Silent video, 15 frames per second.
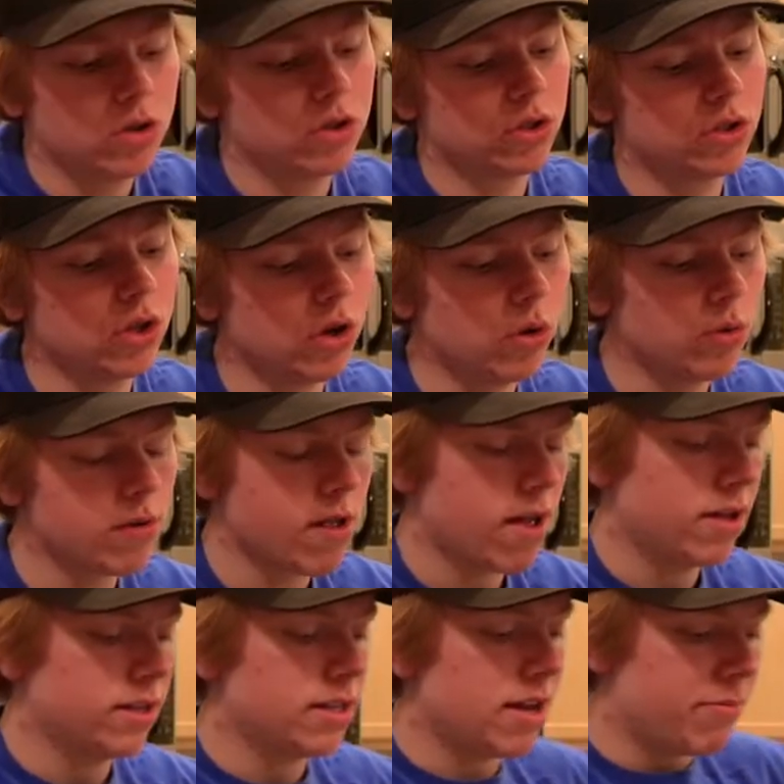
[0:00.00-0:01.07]
So
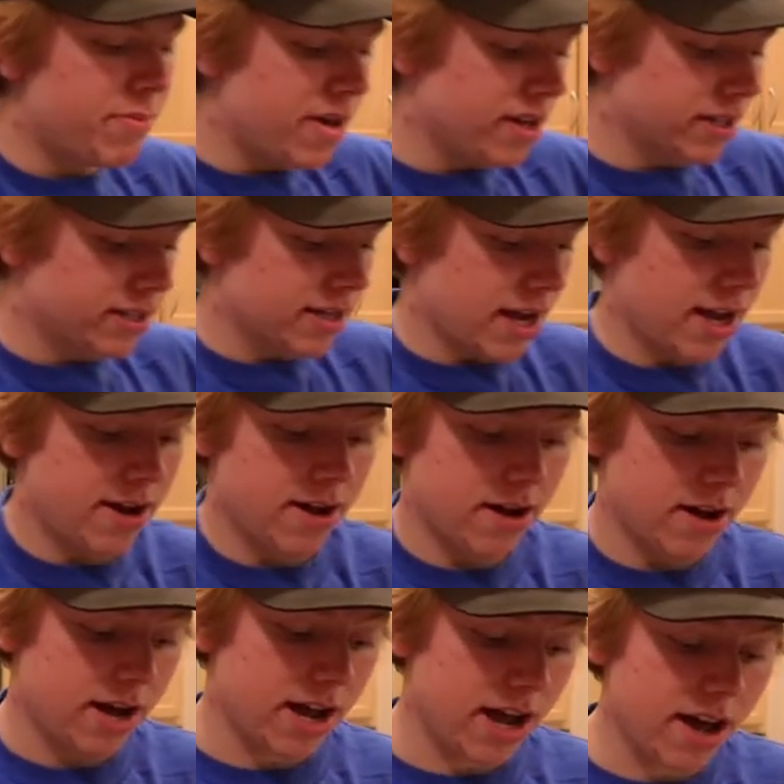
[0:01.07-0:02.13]
that being said,
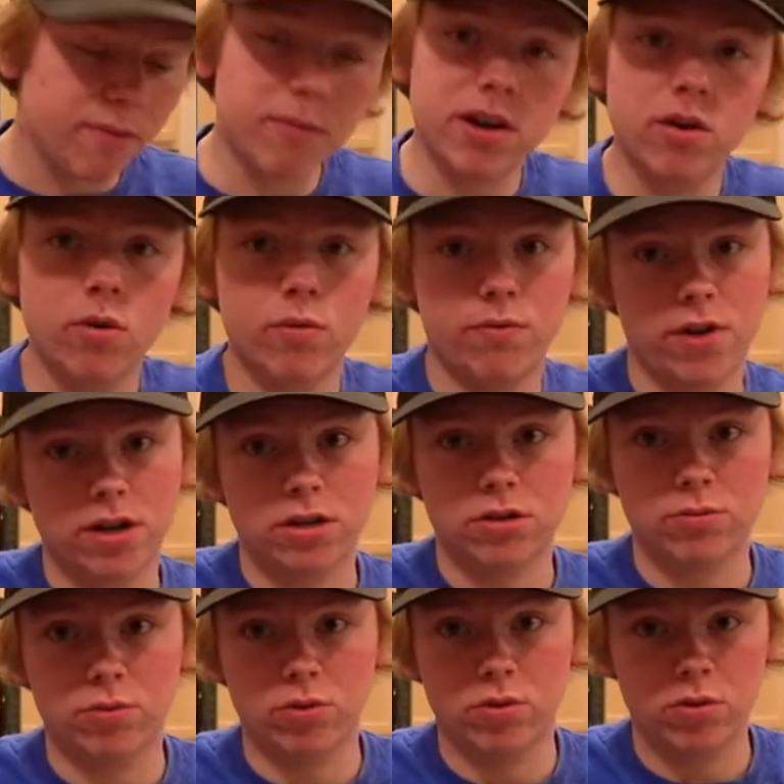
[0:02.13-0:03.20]
I have my own
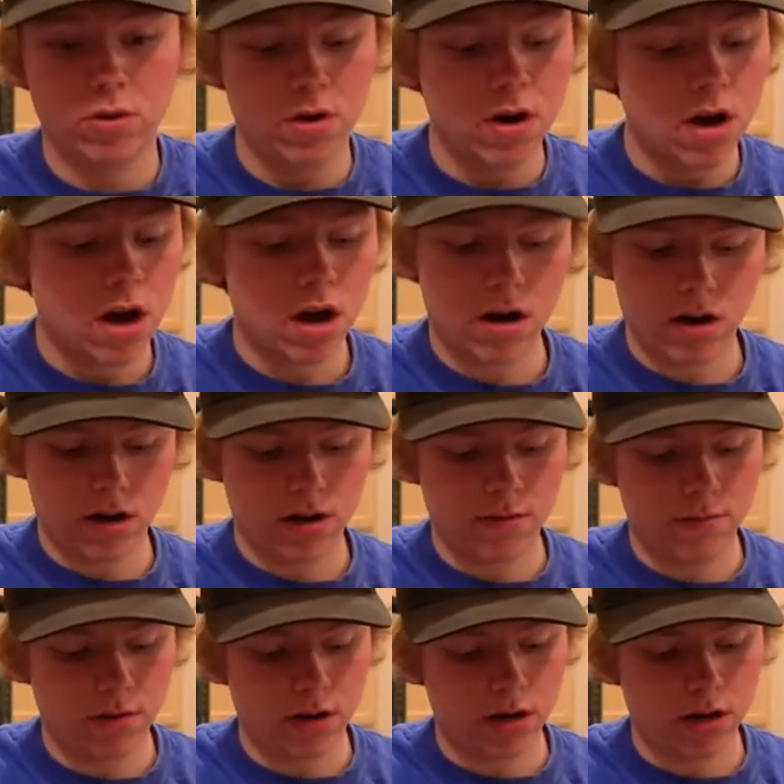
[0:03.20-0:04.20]
vegetable um,